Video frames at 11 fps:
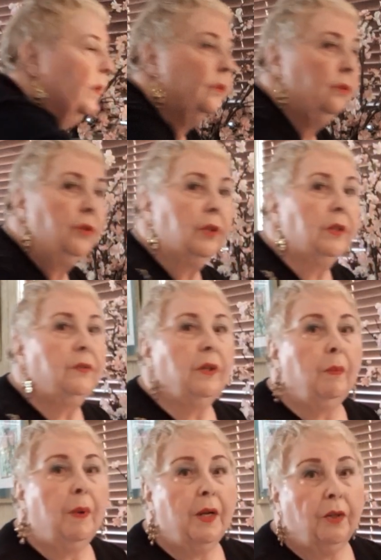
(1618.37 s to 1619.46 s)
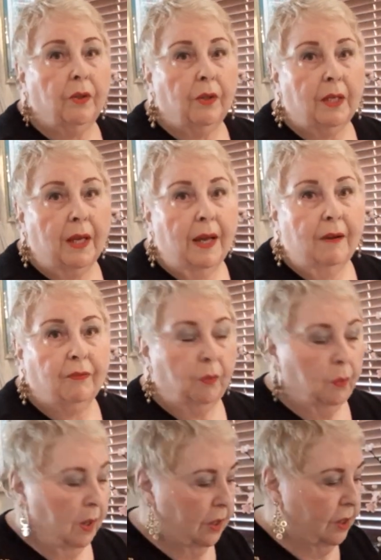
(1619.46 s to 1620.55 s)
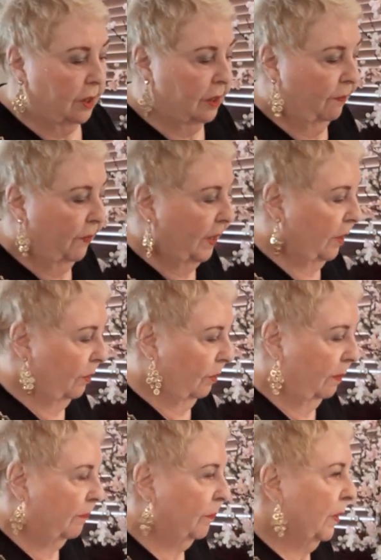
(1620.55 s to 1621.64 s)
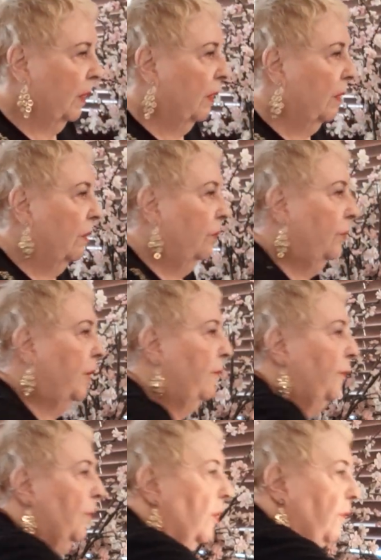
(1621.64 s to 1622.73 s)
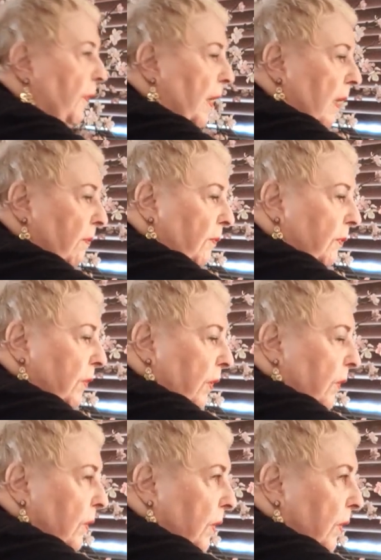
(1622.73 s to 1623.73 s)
So you can see why you're going to have to watch this video 3, 4, 5, 6